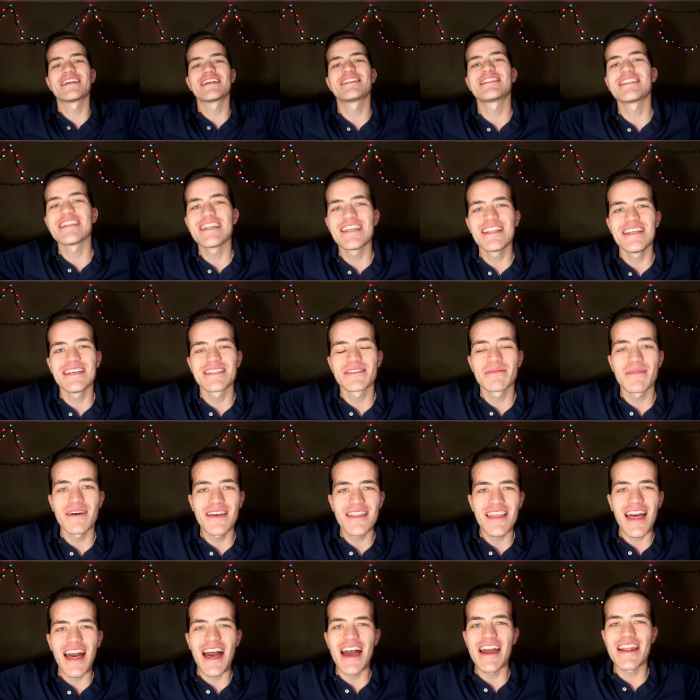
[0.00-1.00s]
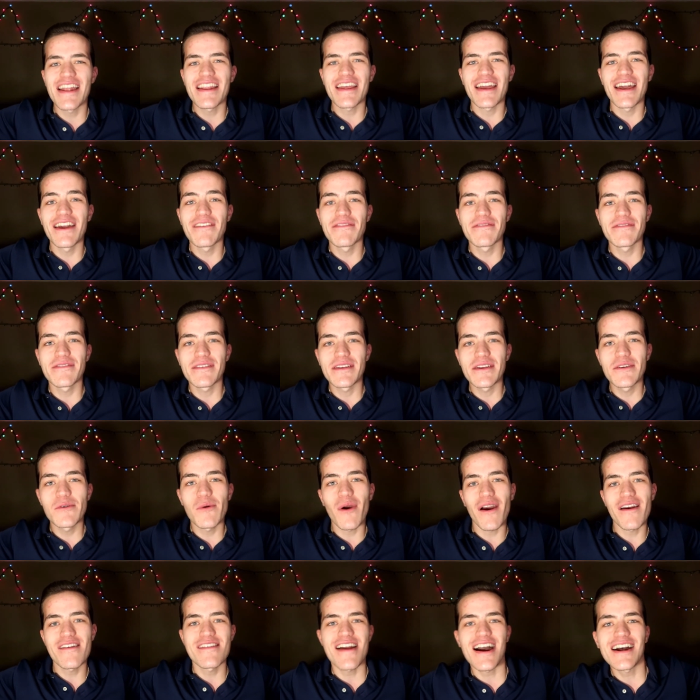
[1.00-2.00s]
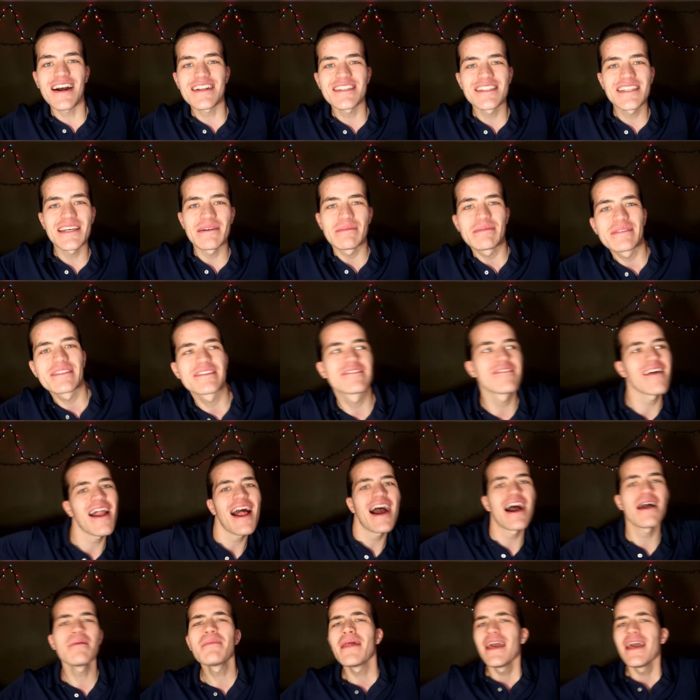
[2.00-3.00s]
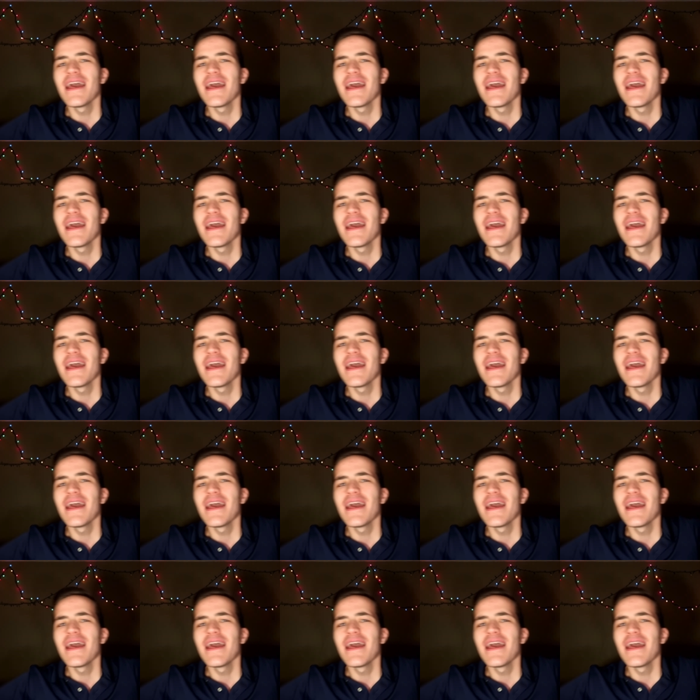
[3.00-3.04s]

to see this month, and if you are not subscribed,